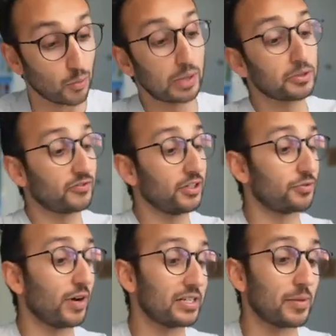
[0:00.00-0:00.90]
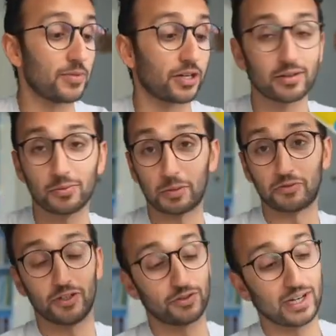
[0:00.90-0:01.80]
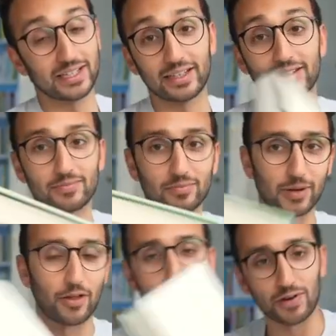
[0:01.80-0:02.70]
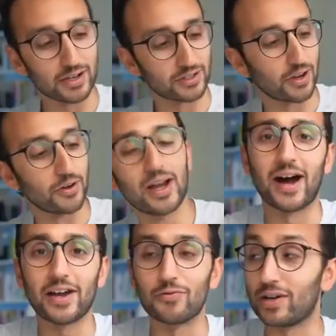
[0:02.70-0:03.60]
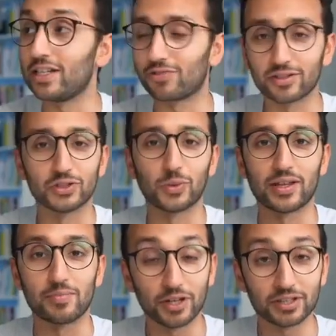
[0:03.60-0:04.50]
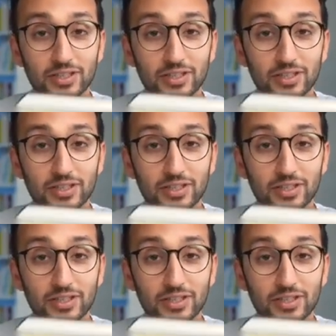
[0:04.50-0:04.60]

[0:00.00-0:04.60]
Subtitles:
when I was first writing my book, when I was first writing this about 3 years ago, I really struggled with imposter